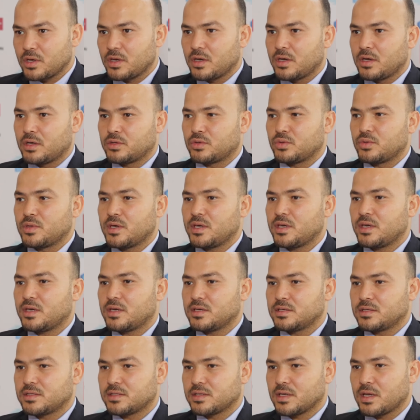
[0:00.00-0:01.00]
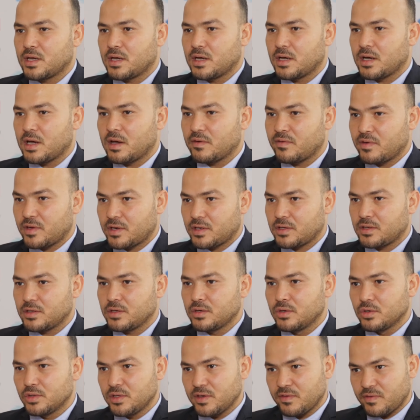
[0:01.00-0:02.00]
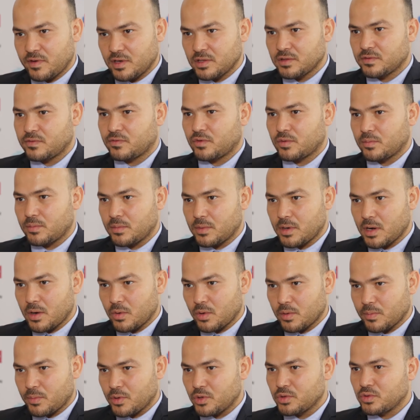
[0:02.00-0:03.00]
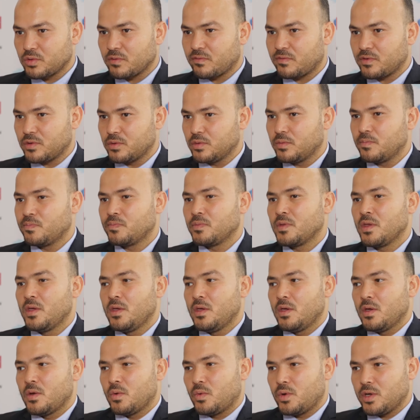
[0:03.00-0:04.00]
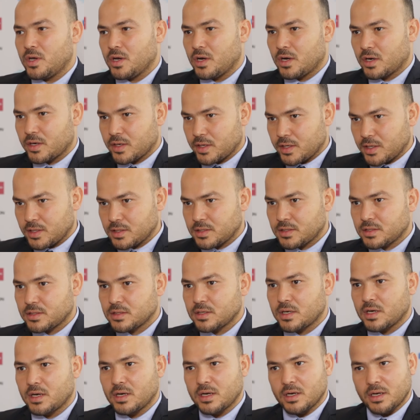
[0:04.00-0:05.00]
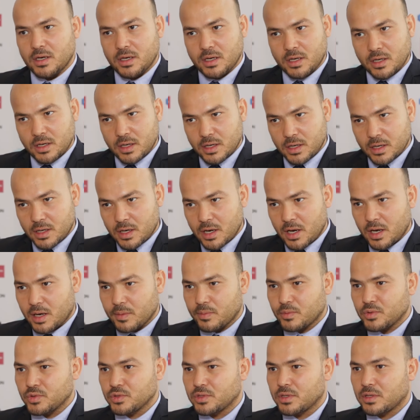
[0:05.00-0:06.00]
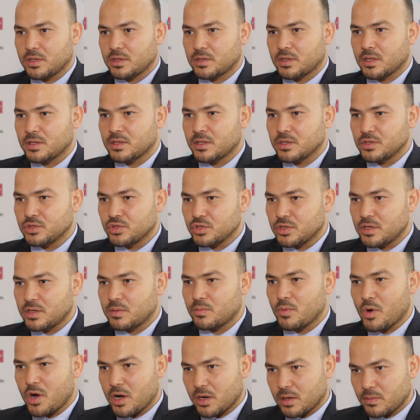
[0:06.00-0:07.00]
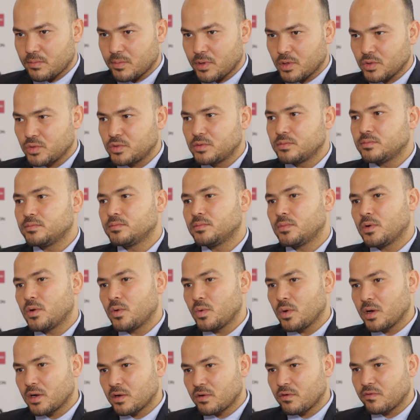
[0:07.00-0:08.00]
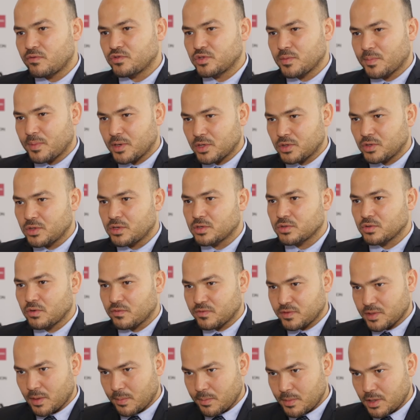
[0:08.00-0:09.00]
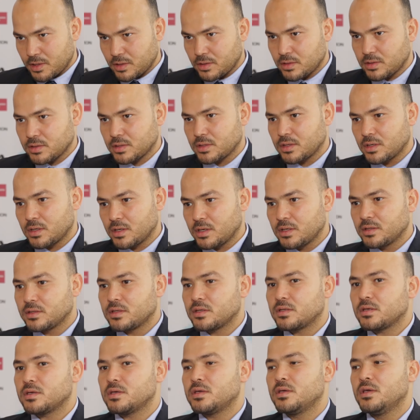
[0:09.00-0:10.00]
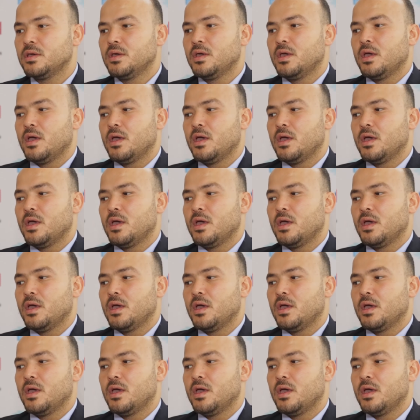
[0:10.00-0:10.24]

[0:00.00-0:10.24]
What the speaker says: today is a very good event from our point of view. We are ACE, Arab Consultant Engineer Muharram Bahoum, one of the partners of the MEED entity.